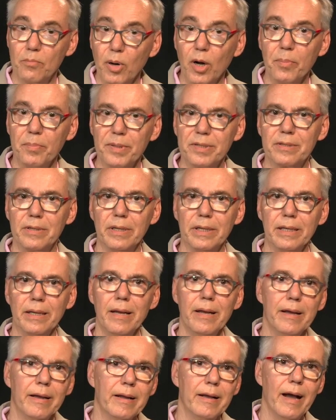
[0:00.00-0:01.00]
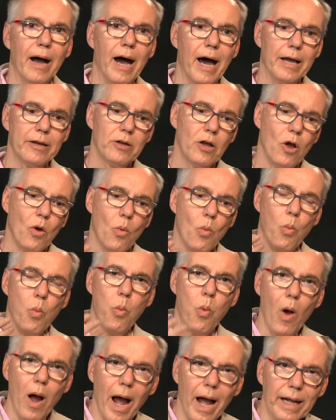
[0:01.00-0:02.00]
purposely. God
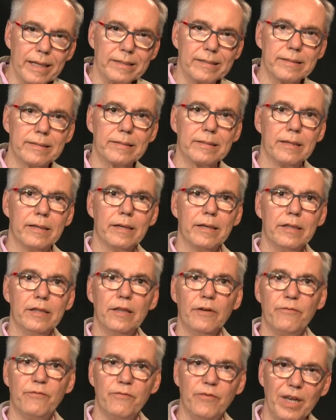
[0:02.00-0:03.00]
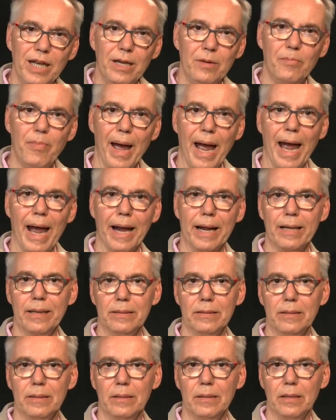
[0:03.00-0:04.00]
wants the feedback
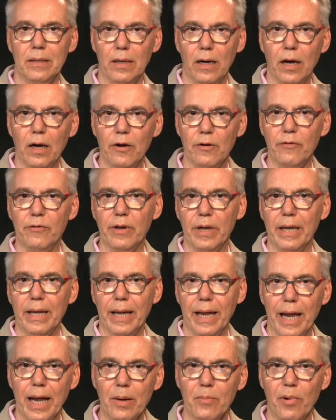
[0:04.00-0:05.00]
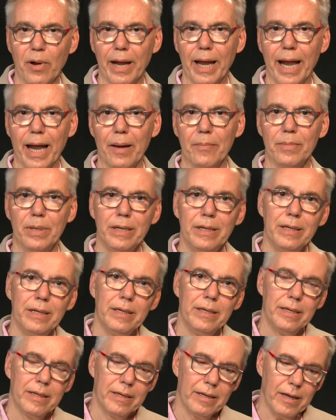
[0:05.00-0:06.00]
of Abraham.
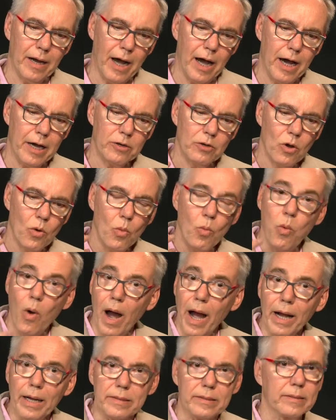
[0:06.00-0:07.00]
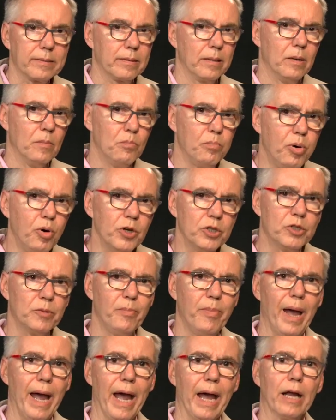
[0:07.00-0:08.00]
God wants
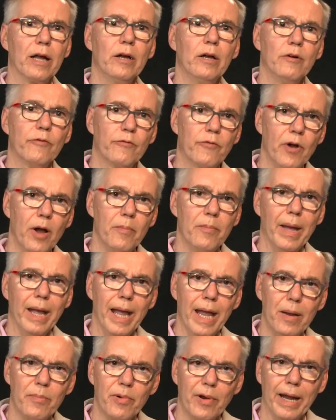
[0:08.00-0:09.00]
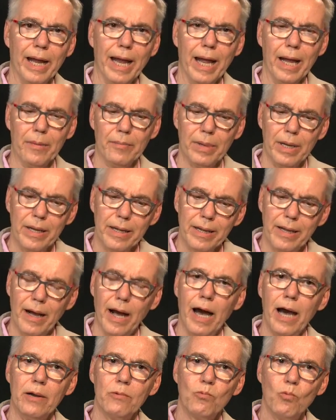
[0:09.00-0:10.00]
pushback from Abraham.
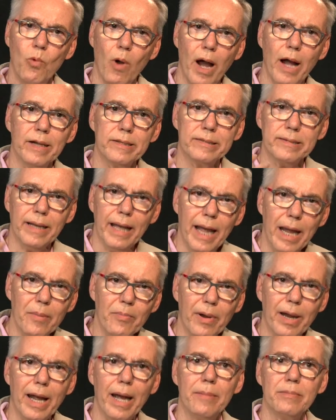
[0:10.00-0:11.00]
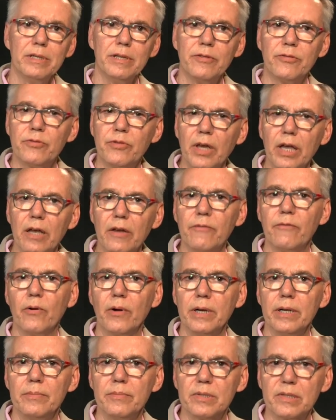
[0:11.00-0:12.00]
God wants Abraham to think
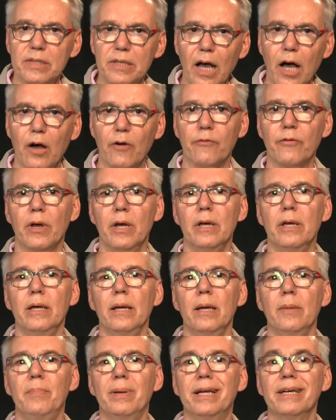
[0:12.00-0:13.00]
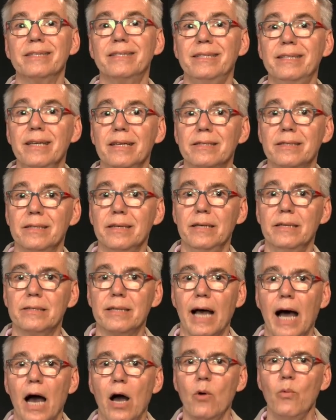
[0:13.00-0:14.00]
for himself, because this is
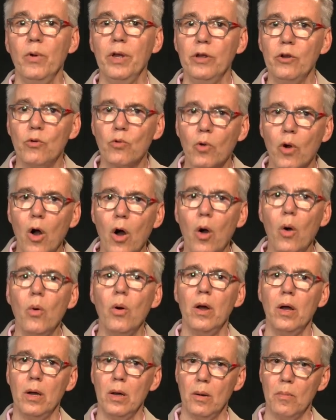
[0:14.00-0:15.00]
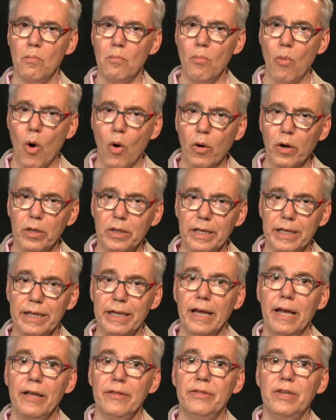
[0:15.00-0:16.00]
how we grow
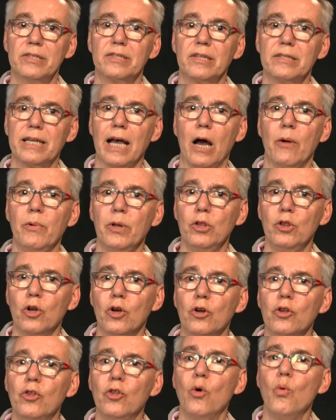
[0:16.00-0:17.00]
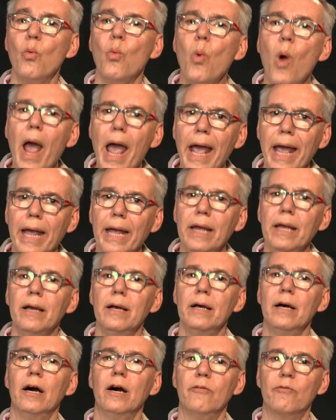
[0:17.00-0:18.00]
morally. This is how we learn the way
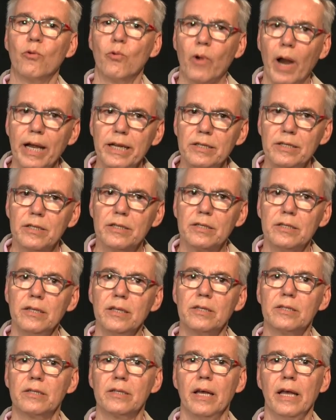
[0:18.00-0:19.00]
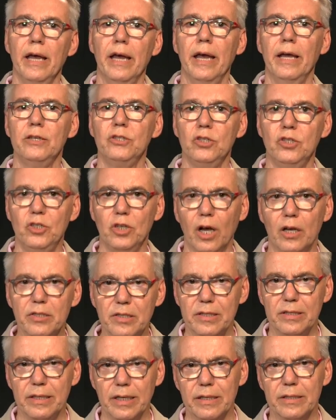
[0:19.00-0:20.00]
of righteousness and
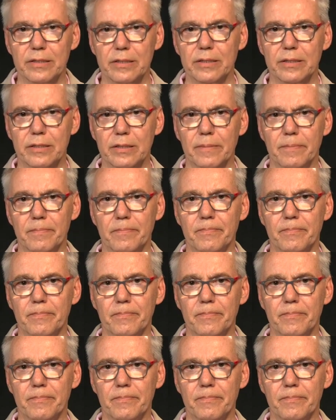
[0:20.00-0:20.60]
justice.